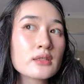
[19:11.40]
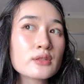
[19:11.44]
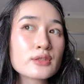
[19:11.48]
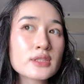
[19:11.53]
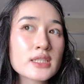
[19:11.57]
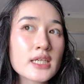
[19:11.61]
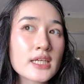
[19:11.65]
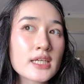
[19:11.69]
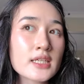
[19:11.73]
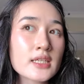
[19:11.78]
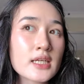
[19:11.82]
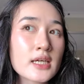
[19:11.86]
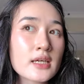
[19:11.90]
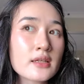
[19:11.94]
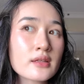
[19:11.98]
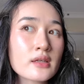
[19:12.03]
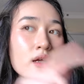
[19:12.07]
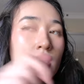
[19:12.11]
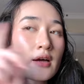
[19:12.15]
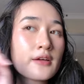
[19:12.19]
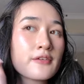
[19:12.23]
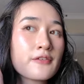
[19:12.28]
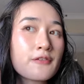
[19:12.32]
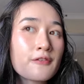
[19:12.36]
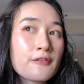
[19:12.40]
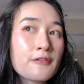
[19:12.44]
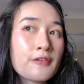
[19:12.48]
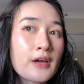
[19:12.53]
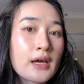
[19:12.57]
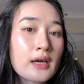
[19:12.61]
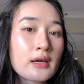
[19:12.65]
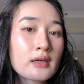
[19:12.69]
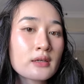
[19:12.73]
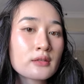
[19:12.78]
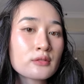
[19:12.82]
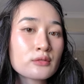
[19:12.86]
little technique that I
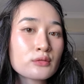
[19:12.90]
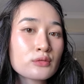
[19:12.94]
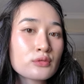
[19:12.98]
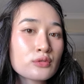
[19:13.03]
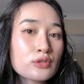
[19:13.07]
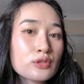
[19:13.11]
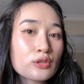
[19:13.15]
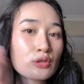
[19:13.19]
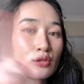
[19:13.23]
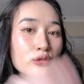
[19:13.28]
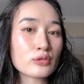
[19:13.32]
found